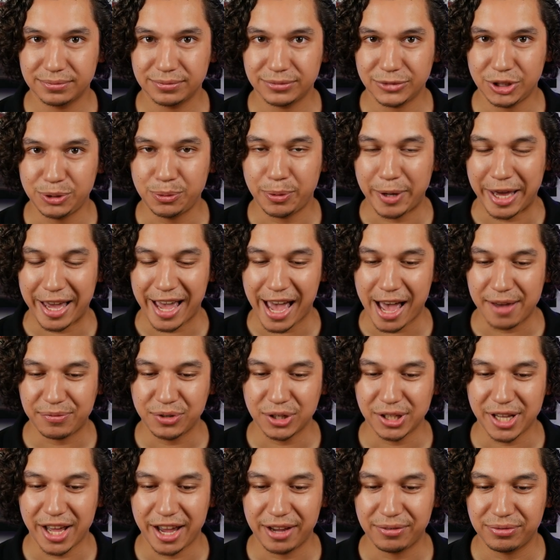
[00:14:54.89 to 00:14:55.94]
You pay half your
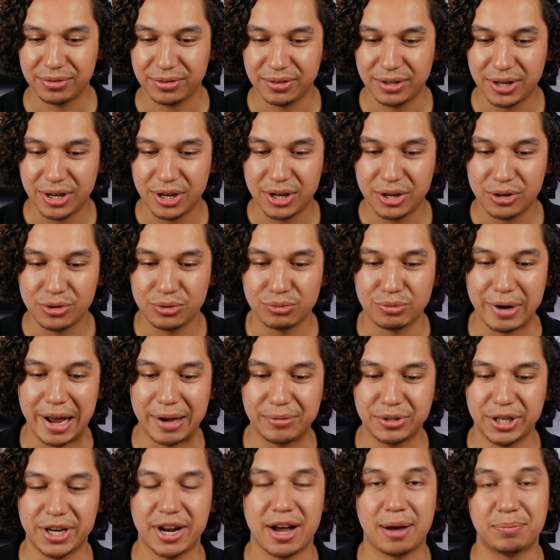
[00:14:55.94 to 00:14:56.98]
life,
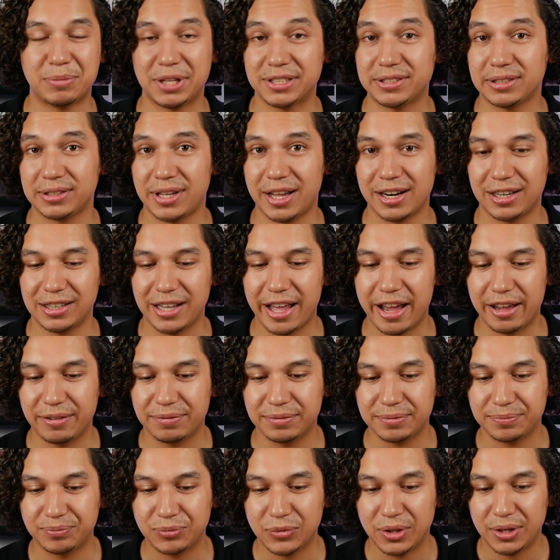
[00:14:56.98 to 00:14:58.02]
round it up. That's a lot of
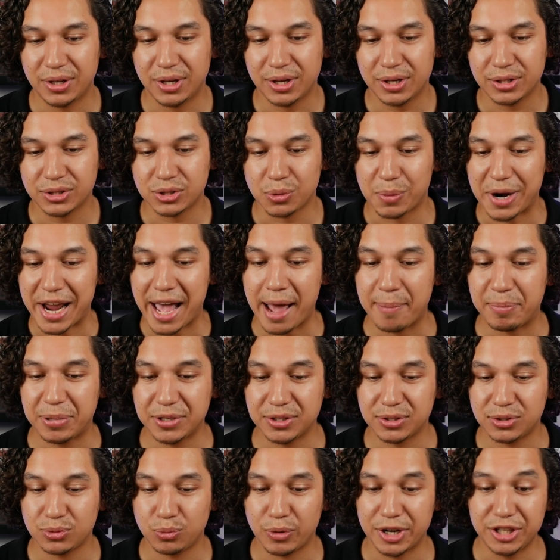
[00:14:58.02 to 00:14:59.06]
life. So what
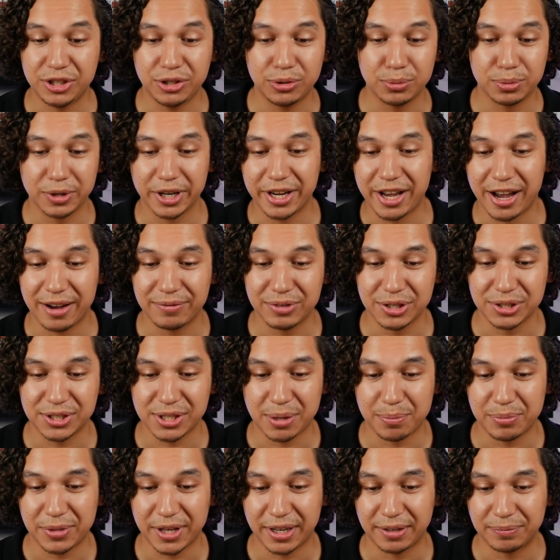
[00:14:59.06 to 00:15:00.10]
happens when you recover
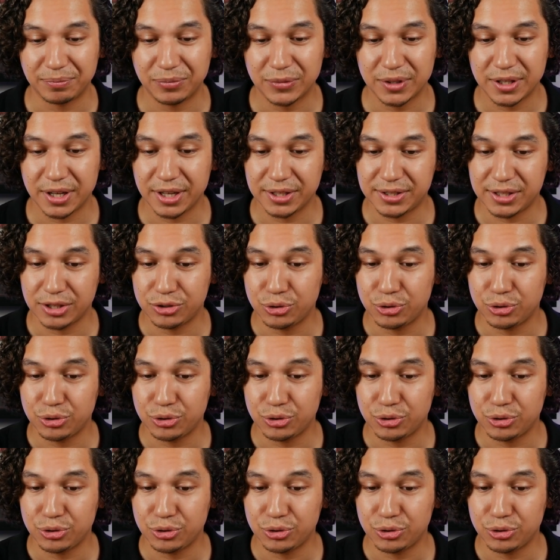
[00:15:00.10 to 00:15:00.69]
something? It's a